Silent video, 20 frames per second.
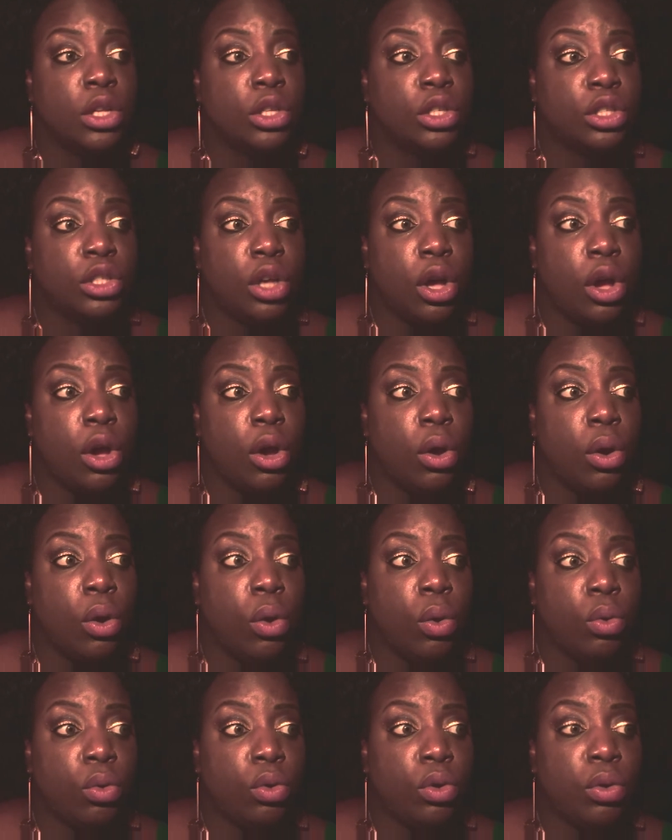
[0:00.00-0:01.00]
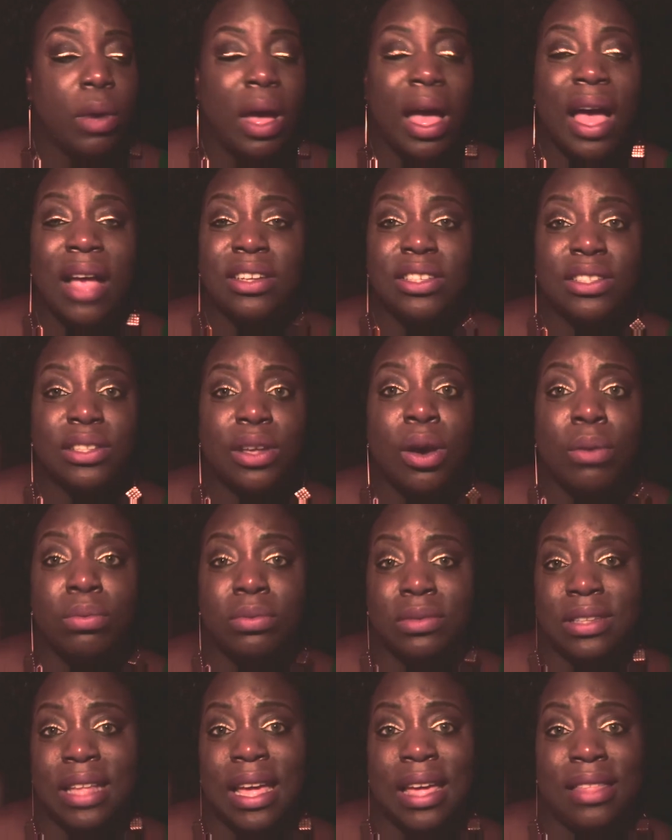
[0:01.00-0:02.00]
So I just
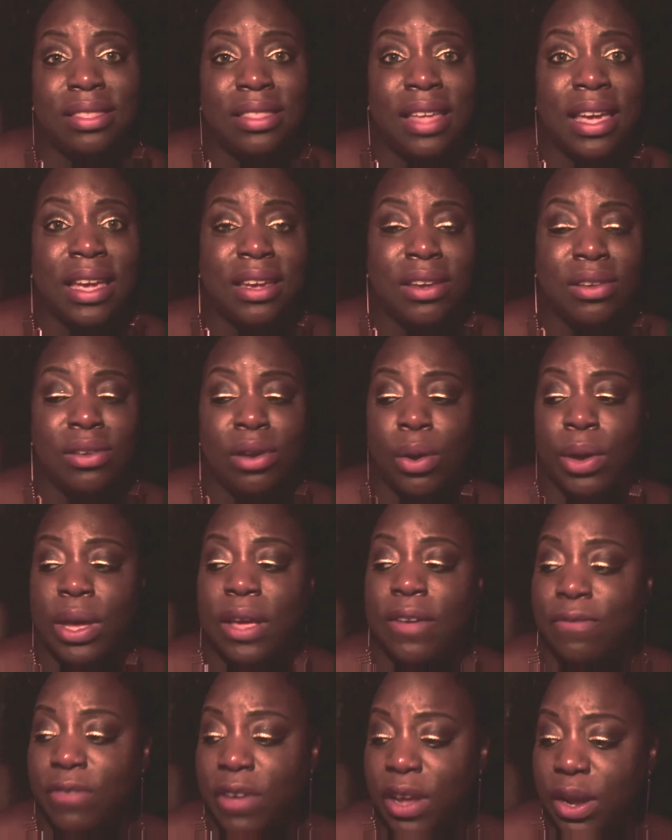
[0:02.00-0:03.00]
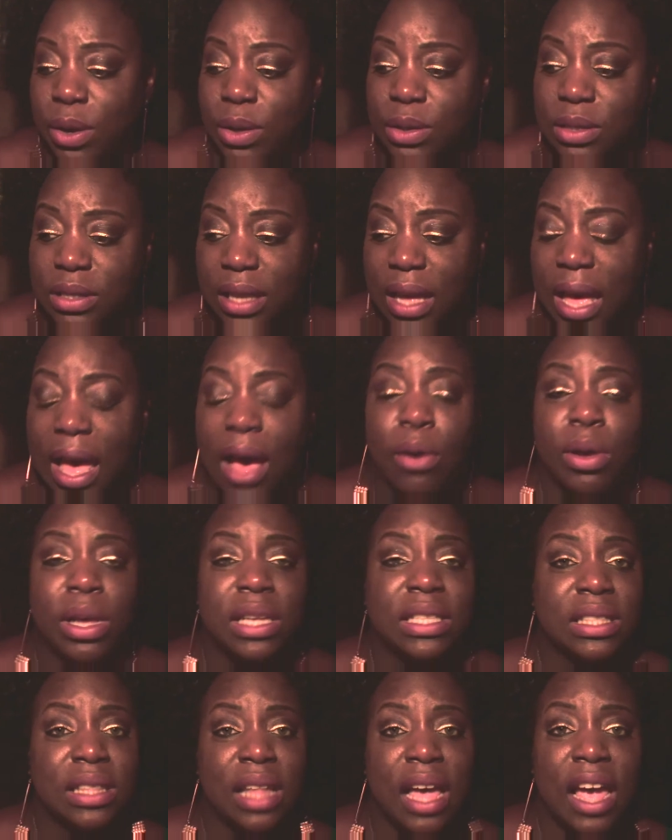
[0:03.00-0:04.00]
hope that he figures out
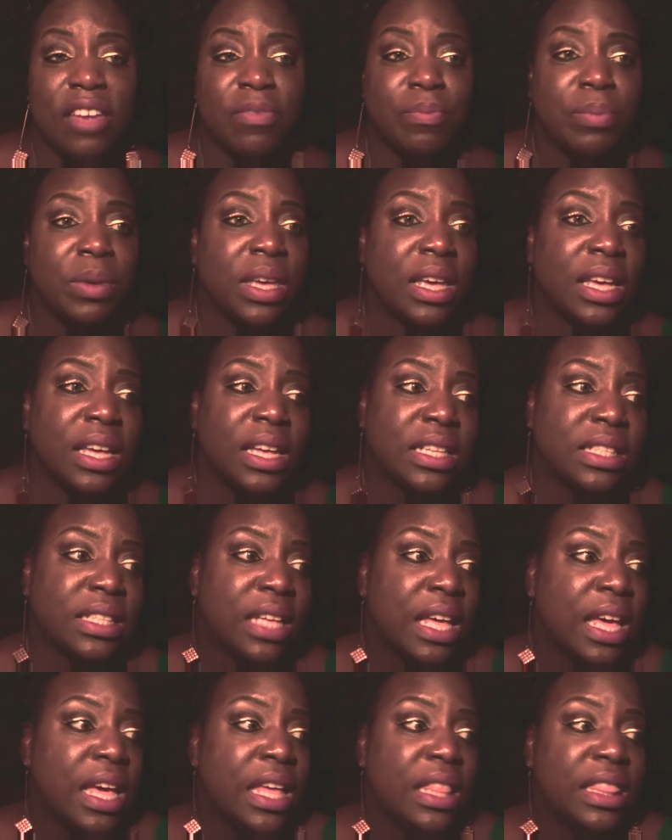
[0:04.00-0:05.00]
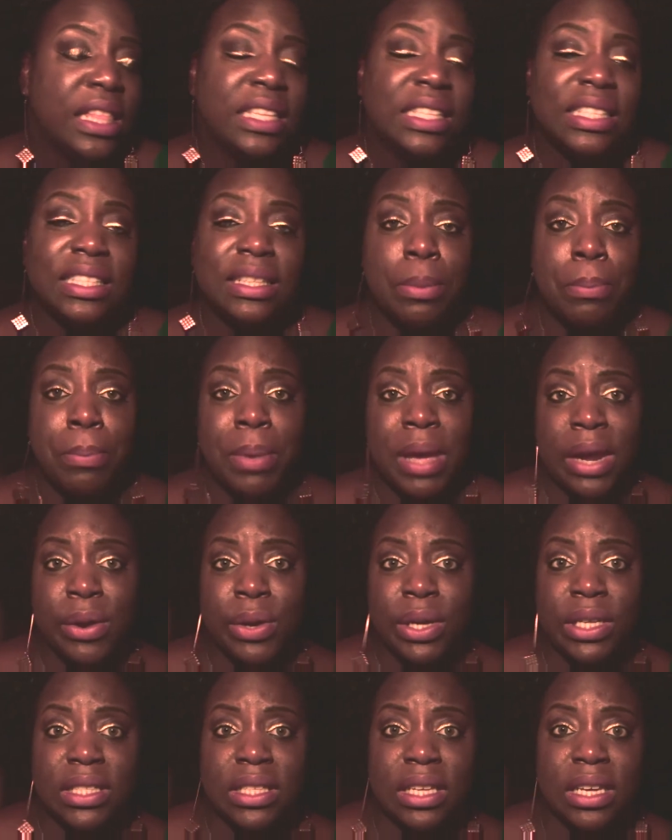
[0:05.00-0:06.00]
his life, because this is
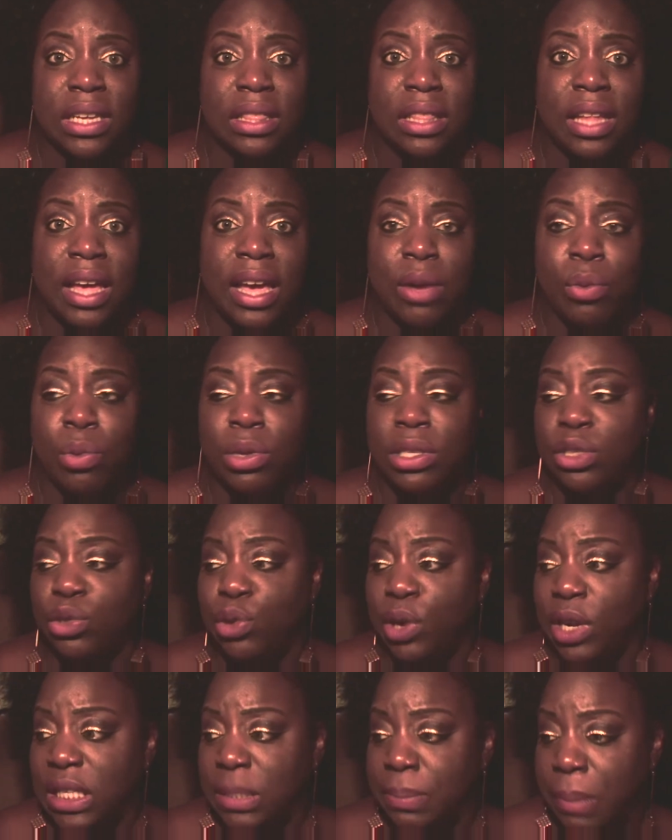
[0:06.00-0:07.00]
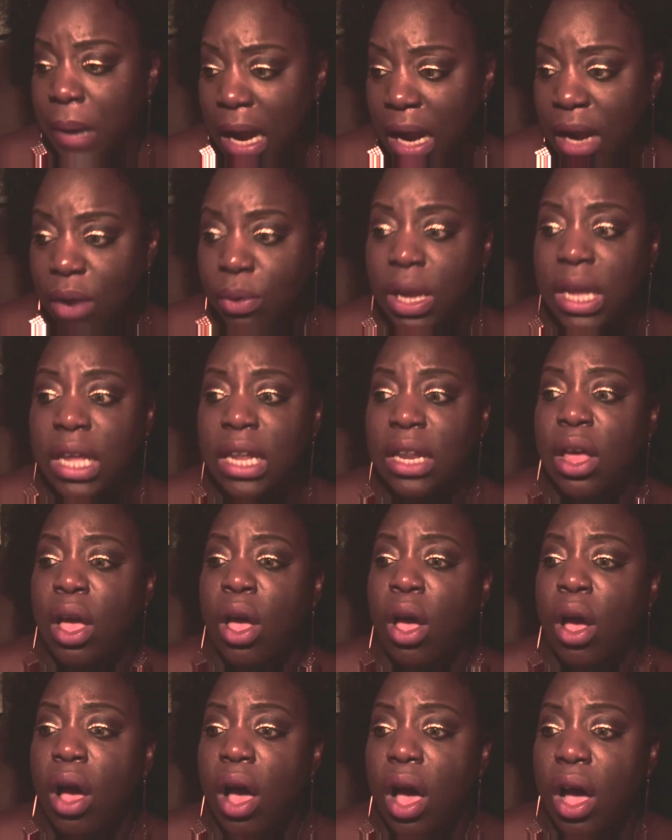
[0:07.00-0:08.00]
embarrassing. Like, what's transpiring
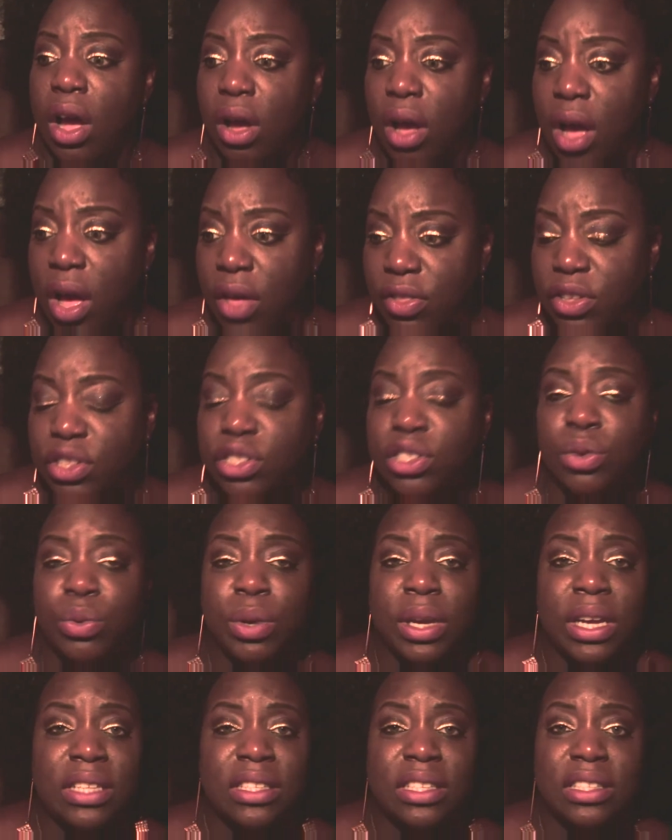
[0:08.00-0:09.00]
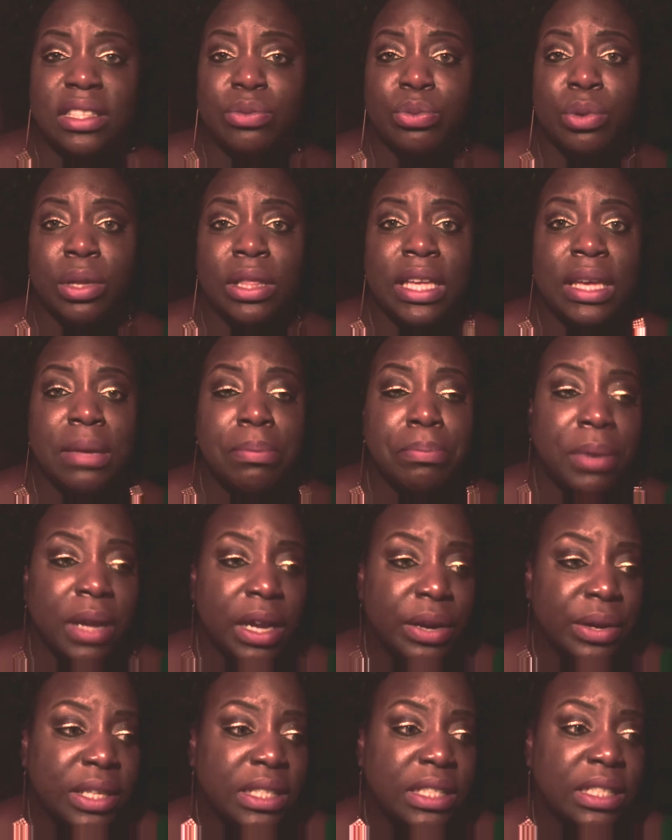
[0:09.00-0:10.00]
on the screens, this is really
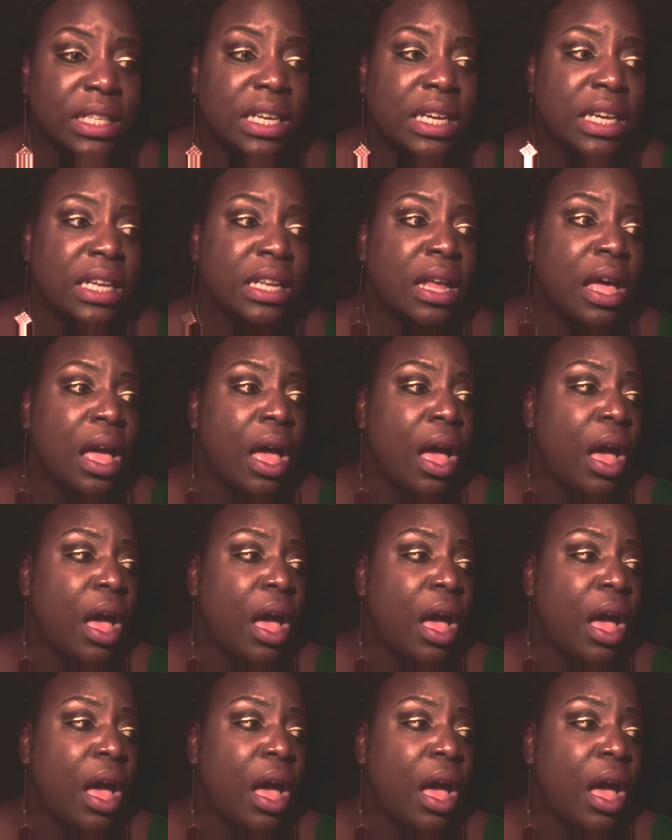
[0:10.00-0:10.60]
embarrassing.